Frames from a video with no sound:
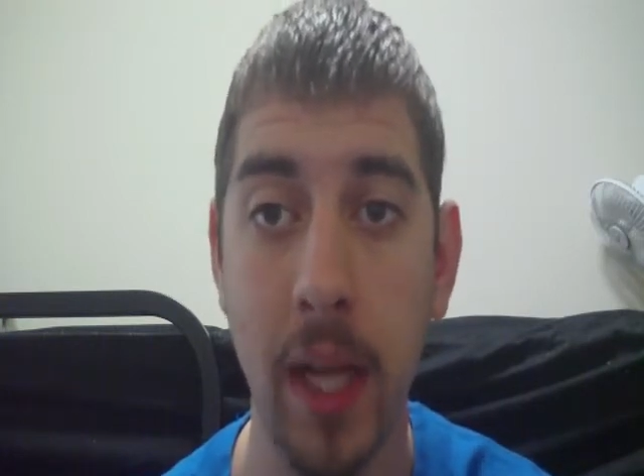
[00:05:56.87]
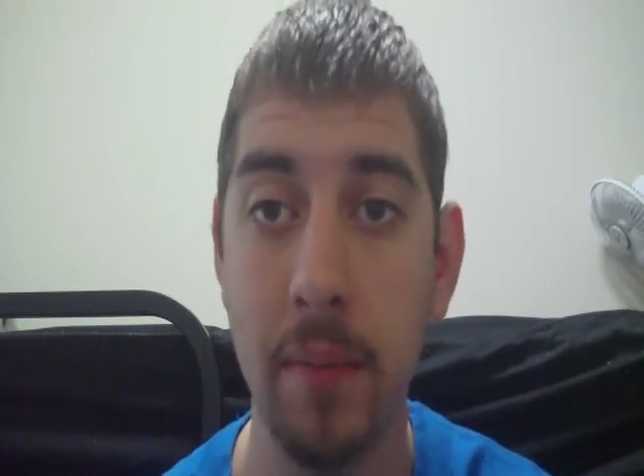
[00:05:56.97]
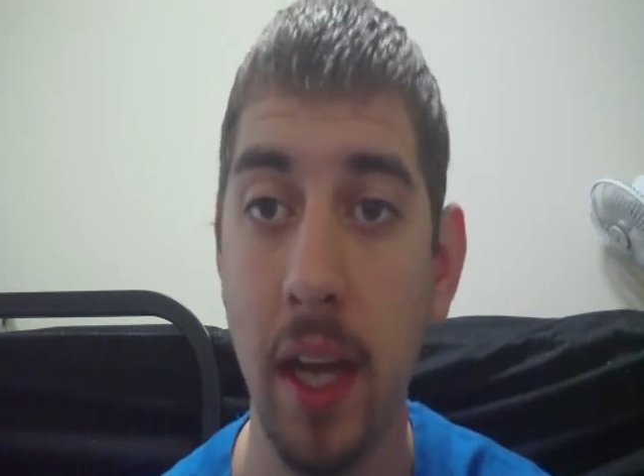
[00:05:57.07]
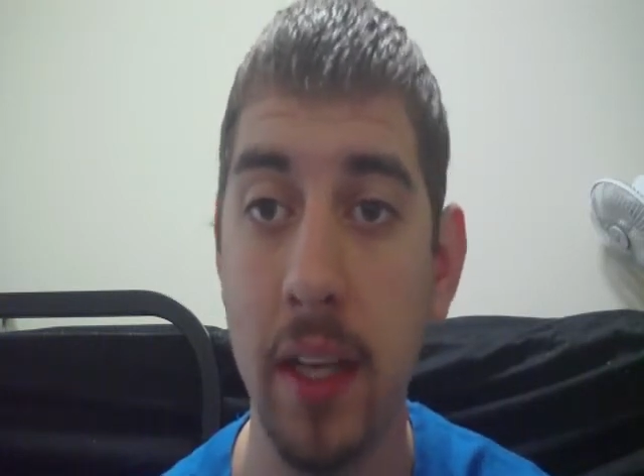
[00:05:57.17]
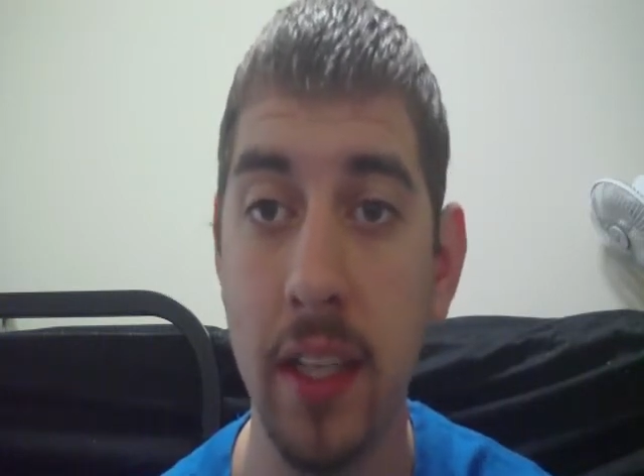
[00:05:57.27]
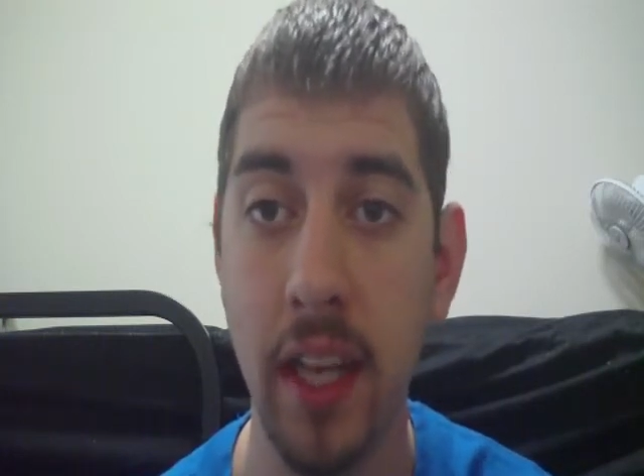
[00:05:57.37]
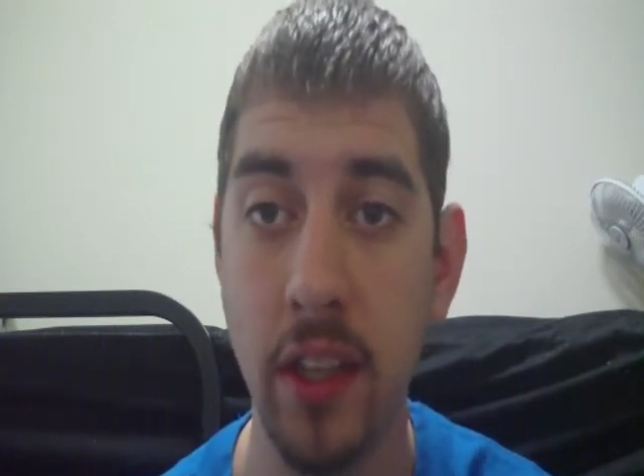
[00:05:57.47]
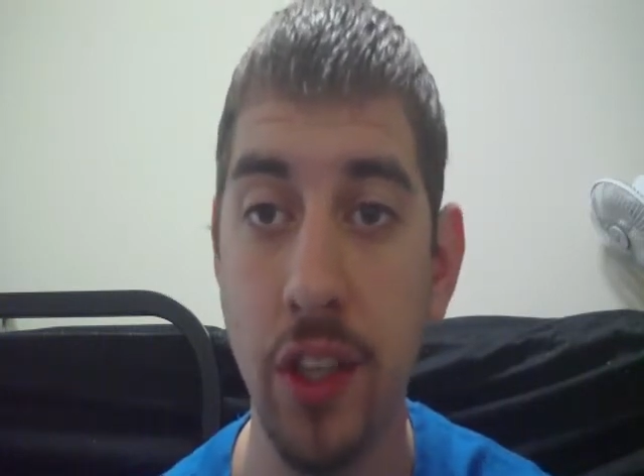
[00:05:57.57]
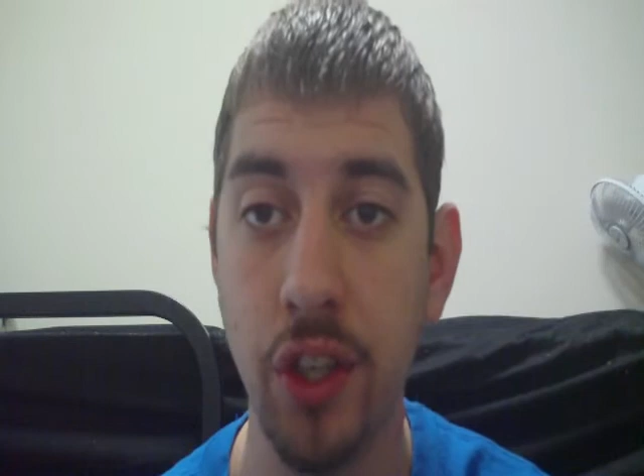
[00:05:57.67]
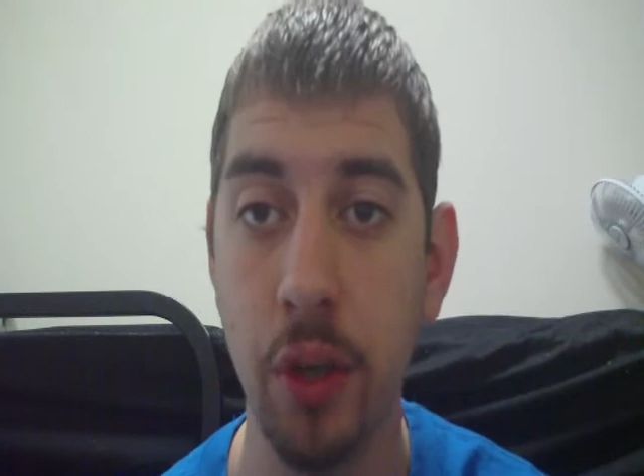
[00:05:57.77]
I'm not
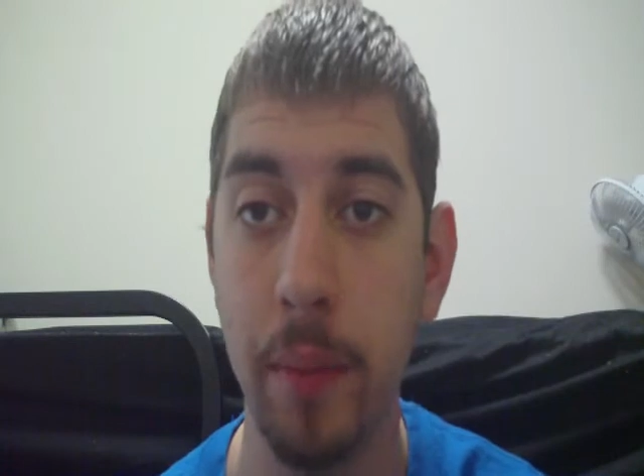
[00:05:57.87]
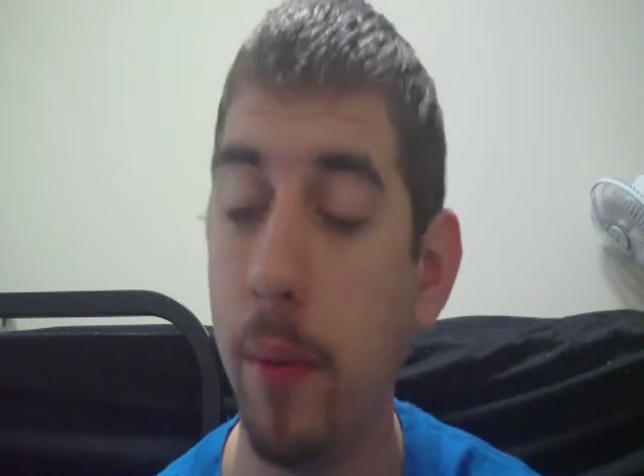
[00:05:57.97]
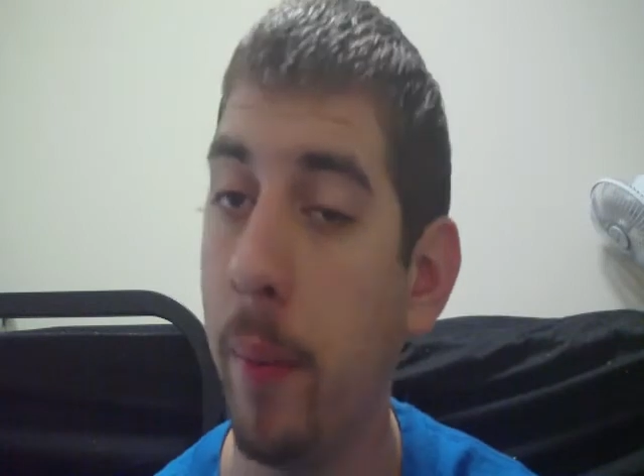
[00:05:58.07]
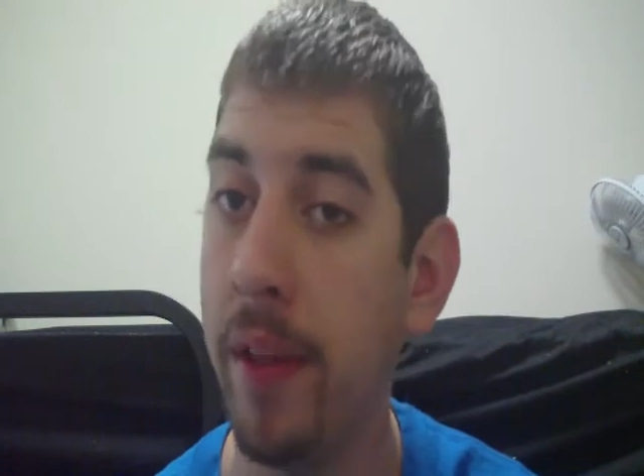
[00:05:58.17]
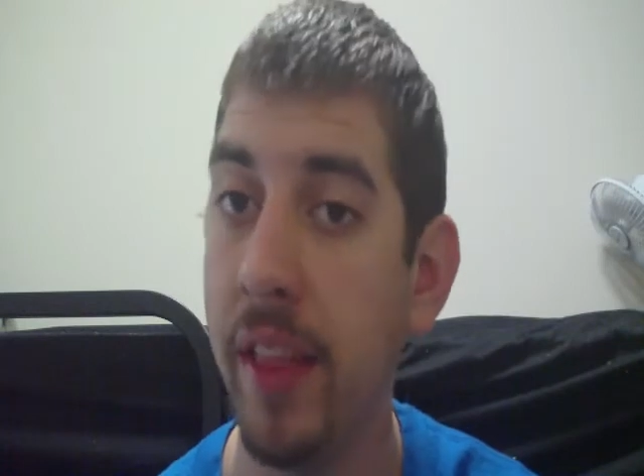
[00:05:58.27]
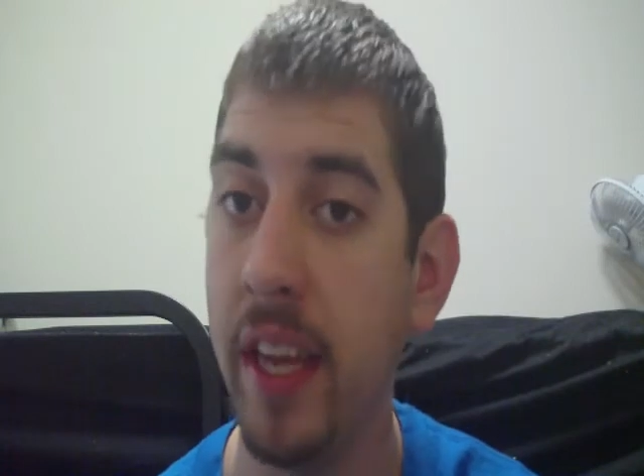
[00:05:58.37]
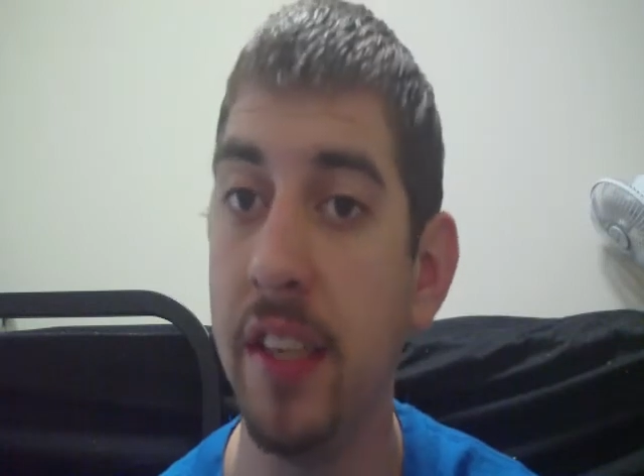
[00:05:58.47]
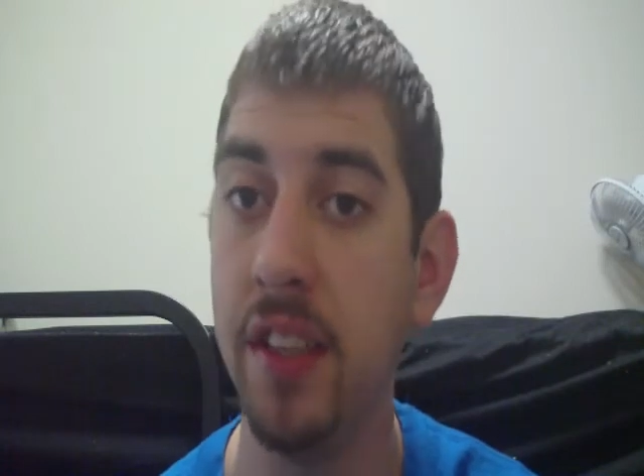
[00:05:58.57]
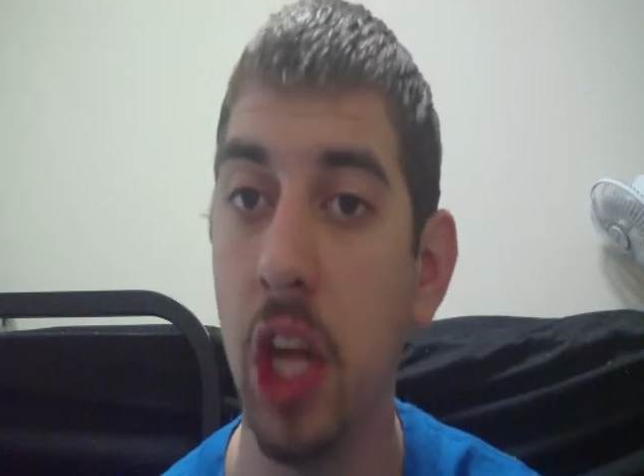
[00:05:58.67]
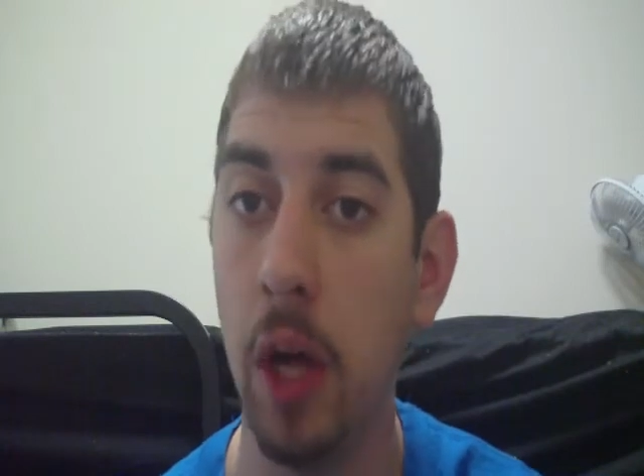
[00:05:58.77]
exactly sure. People may think
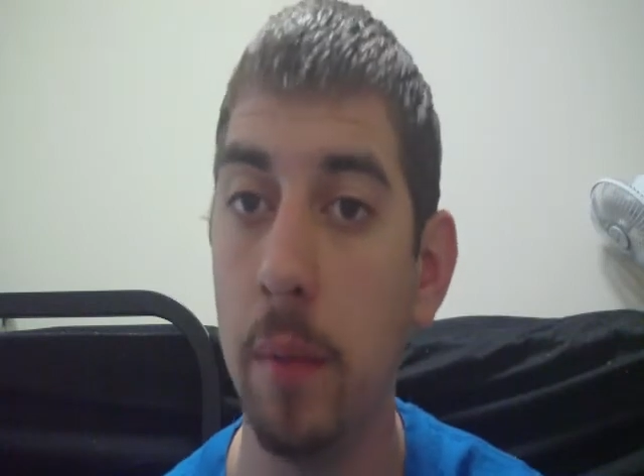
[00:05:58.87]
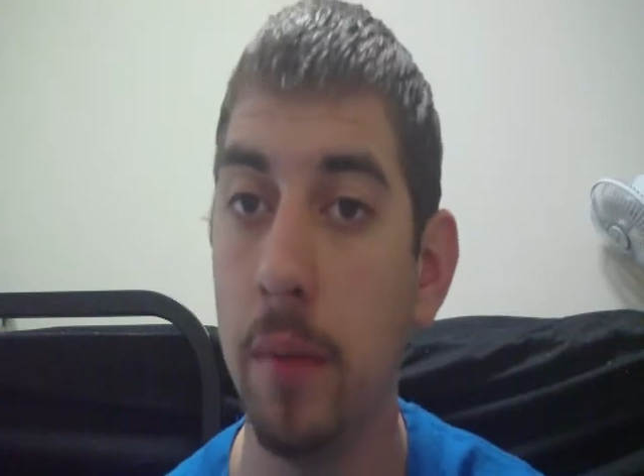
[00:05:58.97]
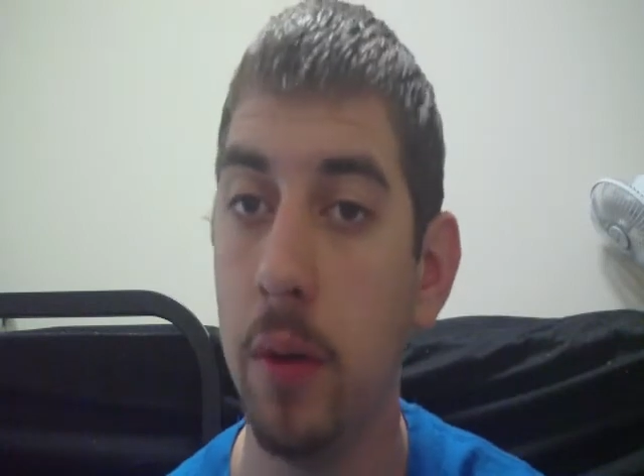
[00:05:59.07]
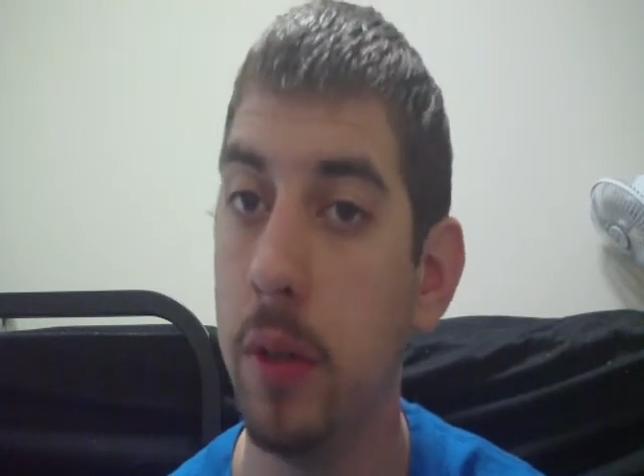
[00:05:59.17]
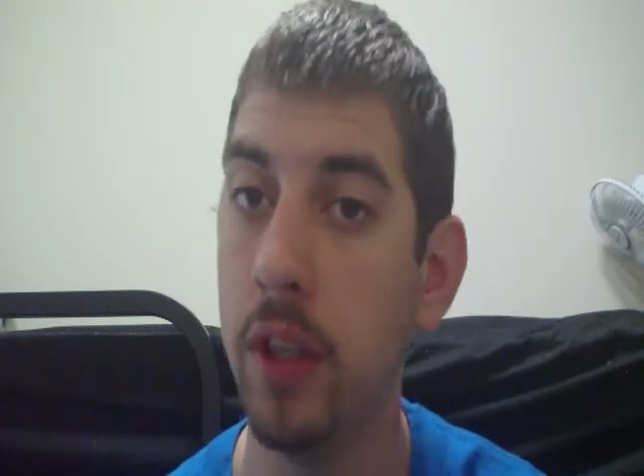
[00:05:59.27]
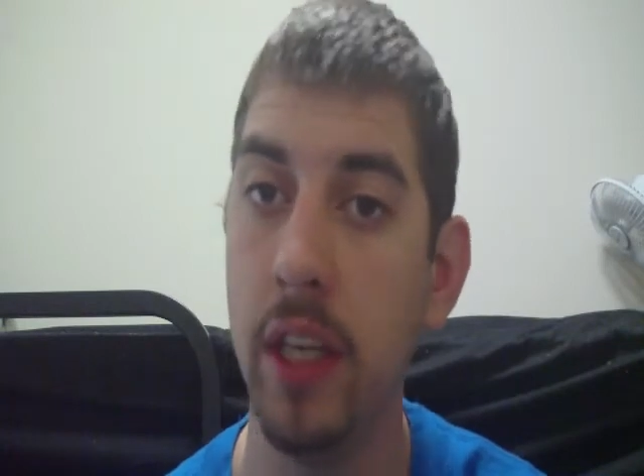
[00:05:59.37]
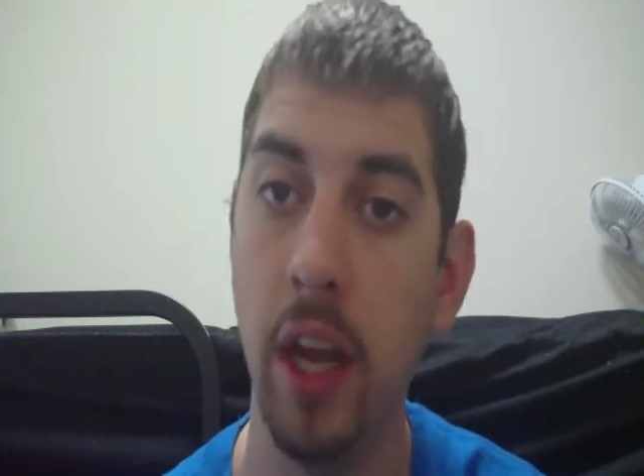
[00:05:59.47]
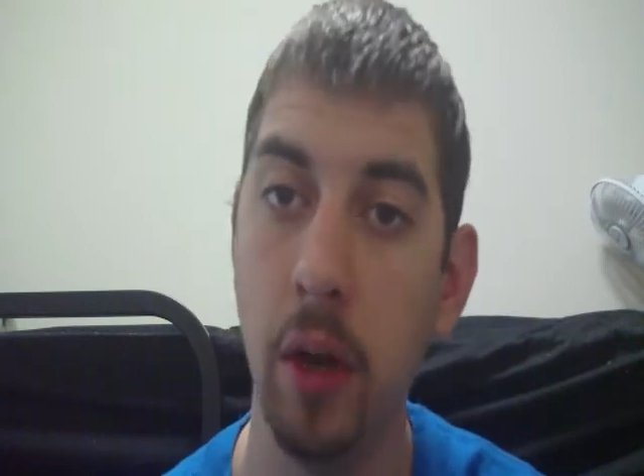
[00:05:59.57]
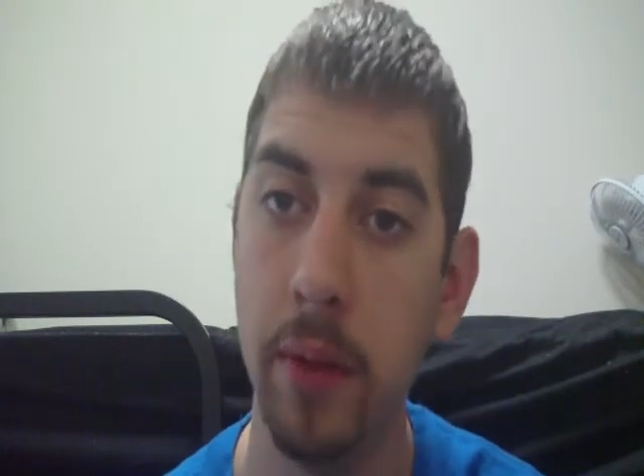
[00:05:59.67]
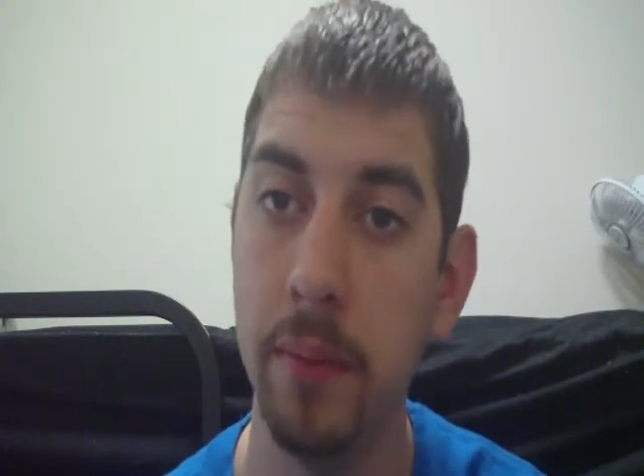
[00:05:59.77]
he's dumb, which could
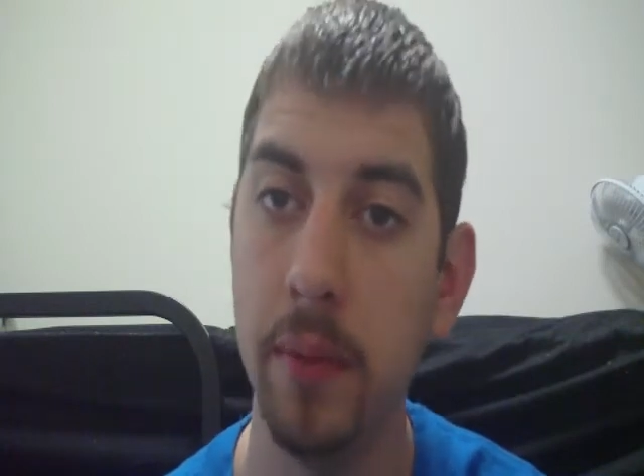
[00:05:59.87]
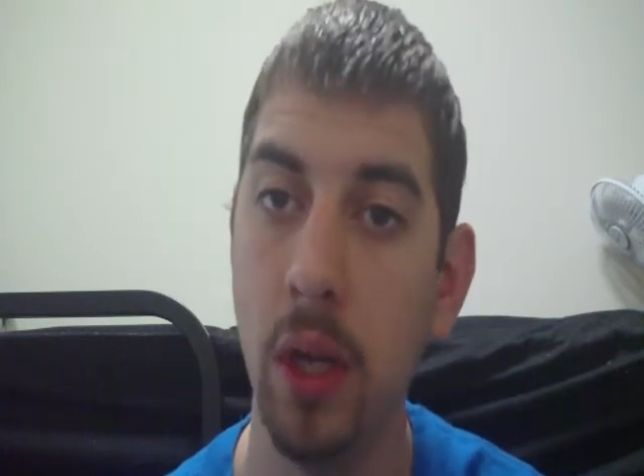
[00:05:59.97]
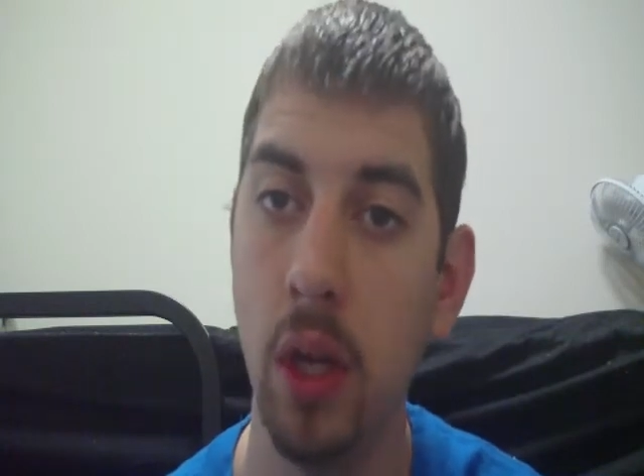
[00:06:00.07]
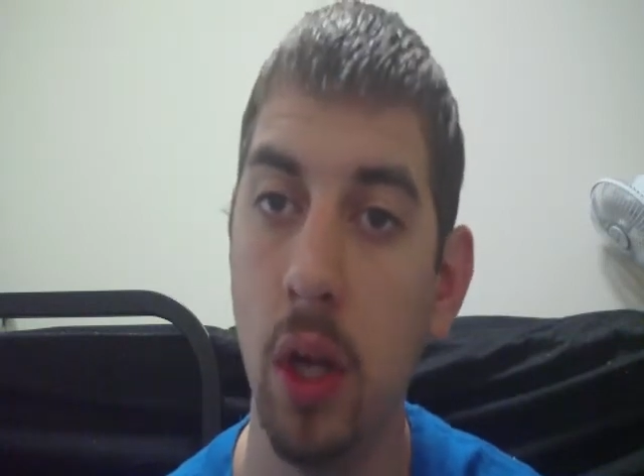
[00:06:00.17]
help him,